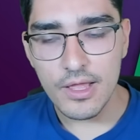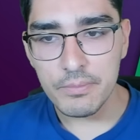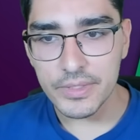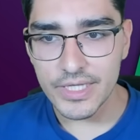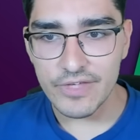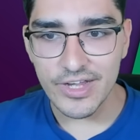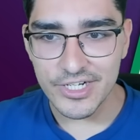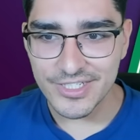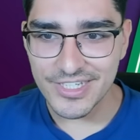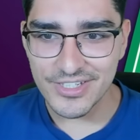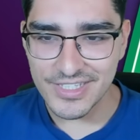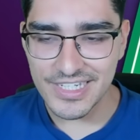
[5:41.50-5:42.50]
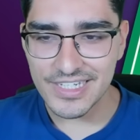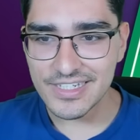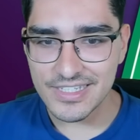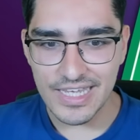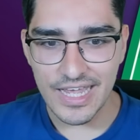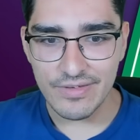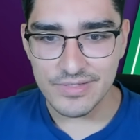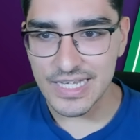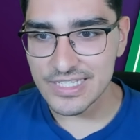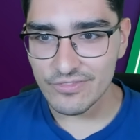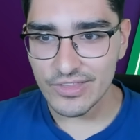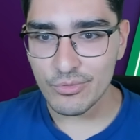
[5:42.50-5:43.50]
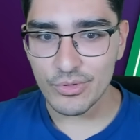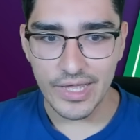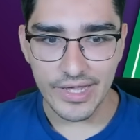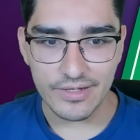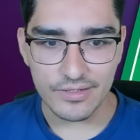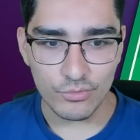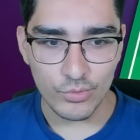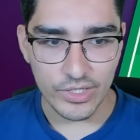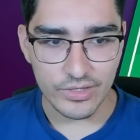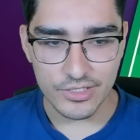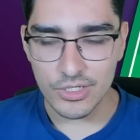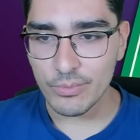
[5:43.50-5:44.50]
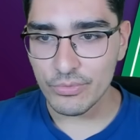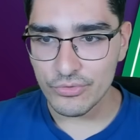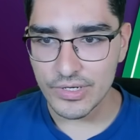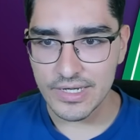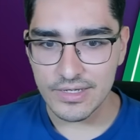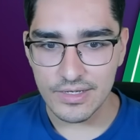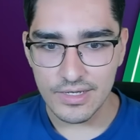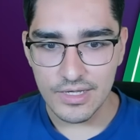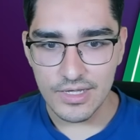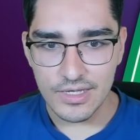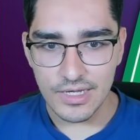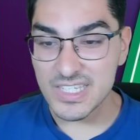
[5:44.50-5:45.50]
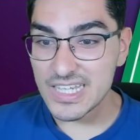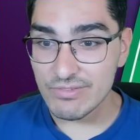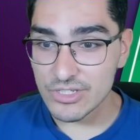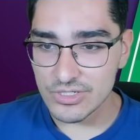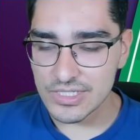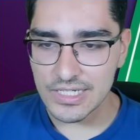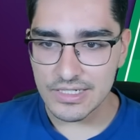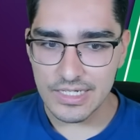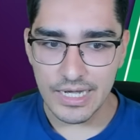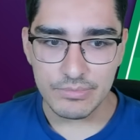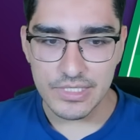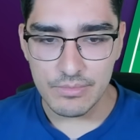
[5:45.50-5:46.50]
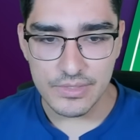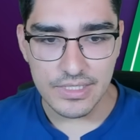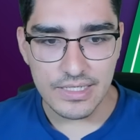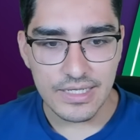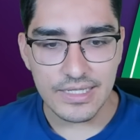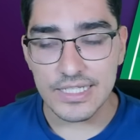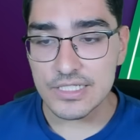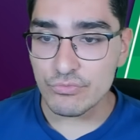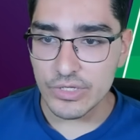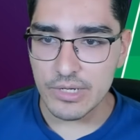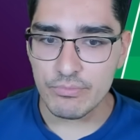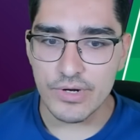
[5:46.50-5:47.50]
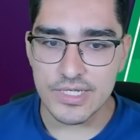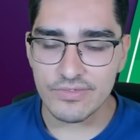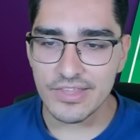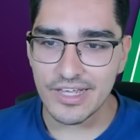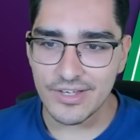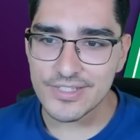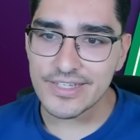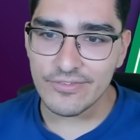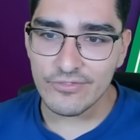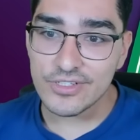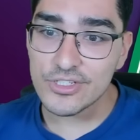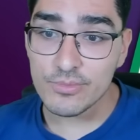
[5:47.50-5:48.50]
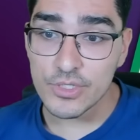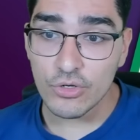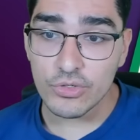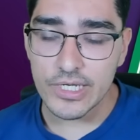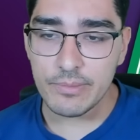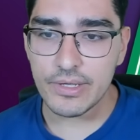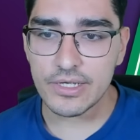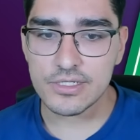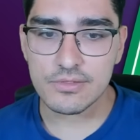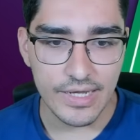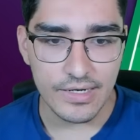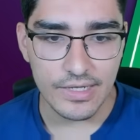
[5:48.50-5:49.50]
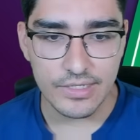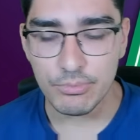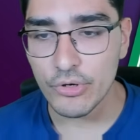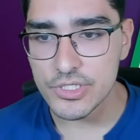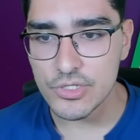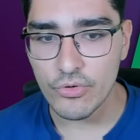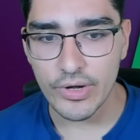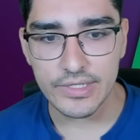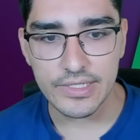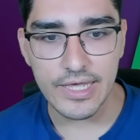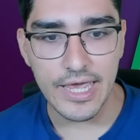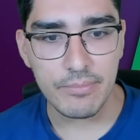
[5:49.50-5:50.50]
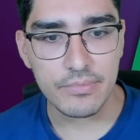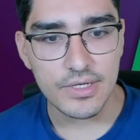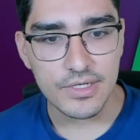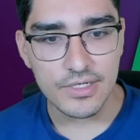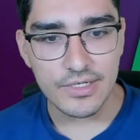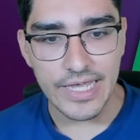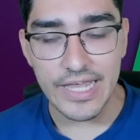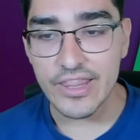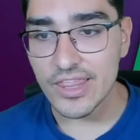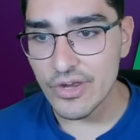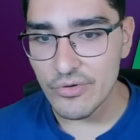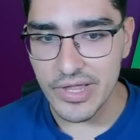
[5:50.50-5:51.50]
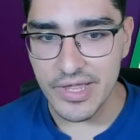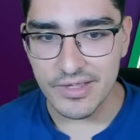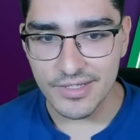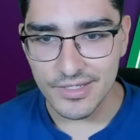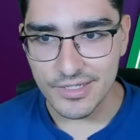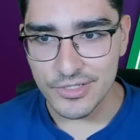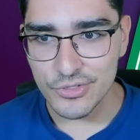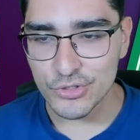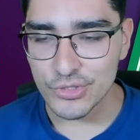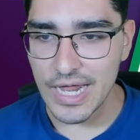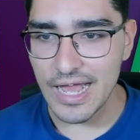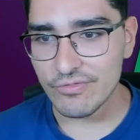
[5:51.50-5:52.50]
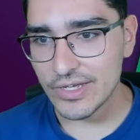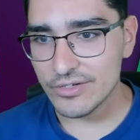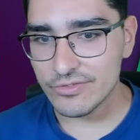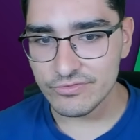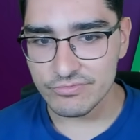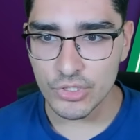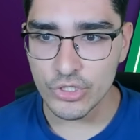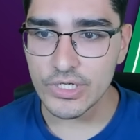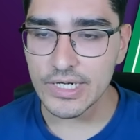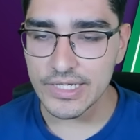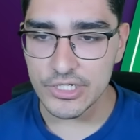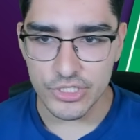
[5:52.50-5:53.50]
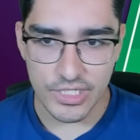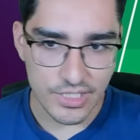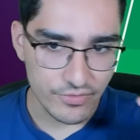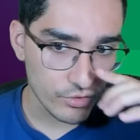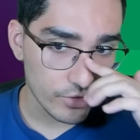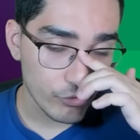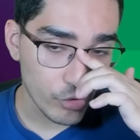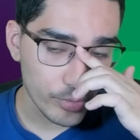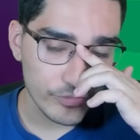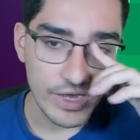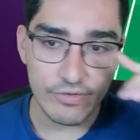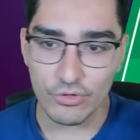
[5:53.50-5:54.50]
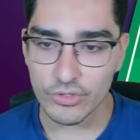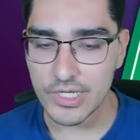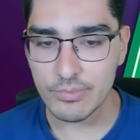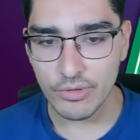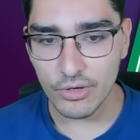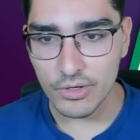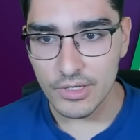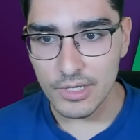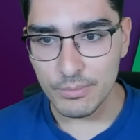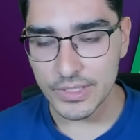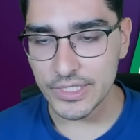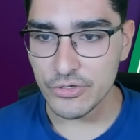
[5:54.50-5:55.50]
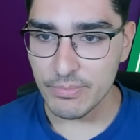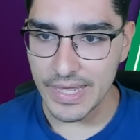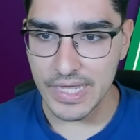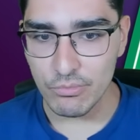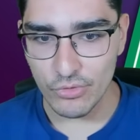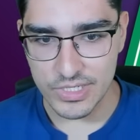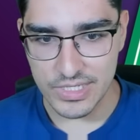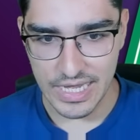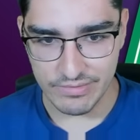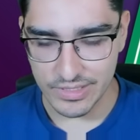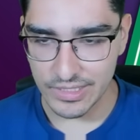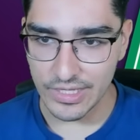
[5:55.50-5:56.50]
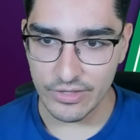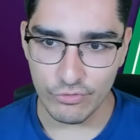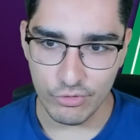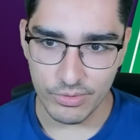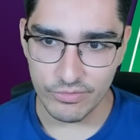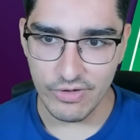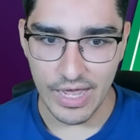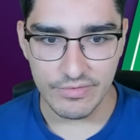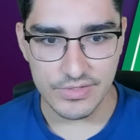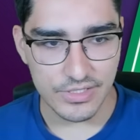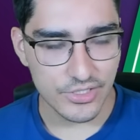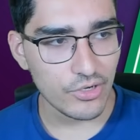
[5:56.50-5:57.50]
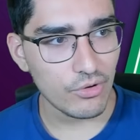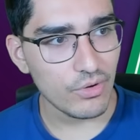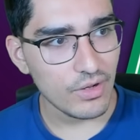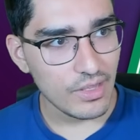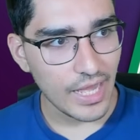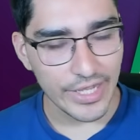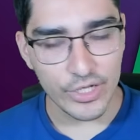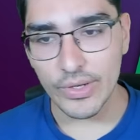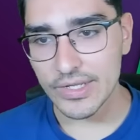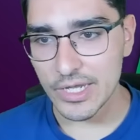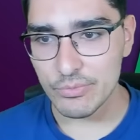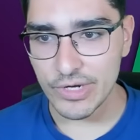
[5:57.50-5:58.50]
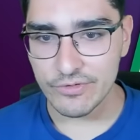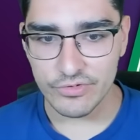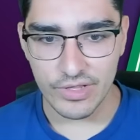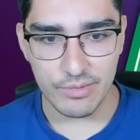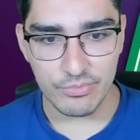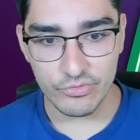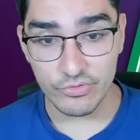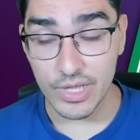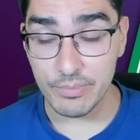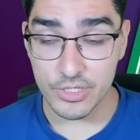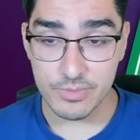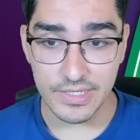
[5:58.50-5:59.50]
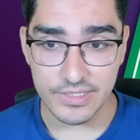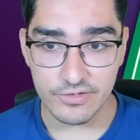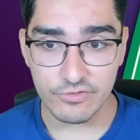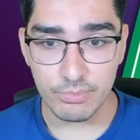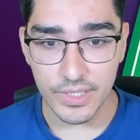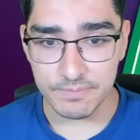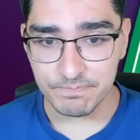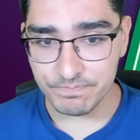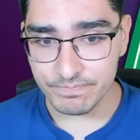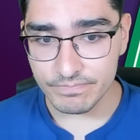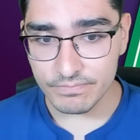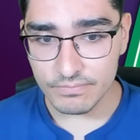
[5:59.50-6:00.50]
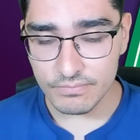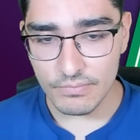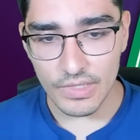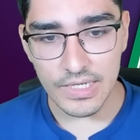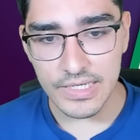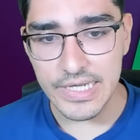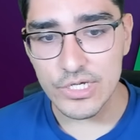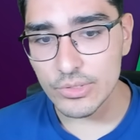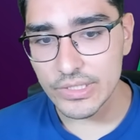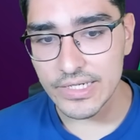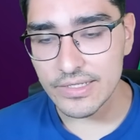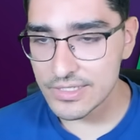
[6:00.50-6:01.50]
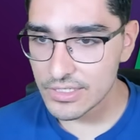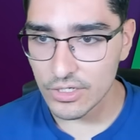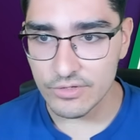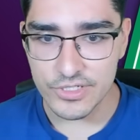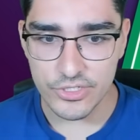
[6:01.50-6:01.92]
but they've actually conceded saves as if they were like one of the top three saves conceded type teams. And that's a really impressive thing because in terms of goalkeeping and the point scoring in the game, in theory, you should have kind of good clean sheets for a 4.5 goalkeeper, but then you're making more saves than the other 4.5s. And so I quite like Brentford from that perspective. But equally, there's a lot of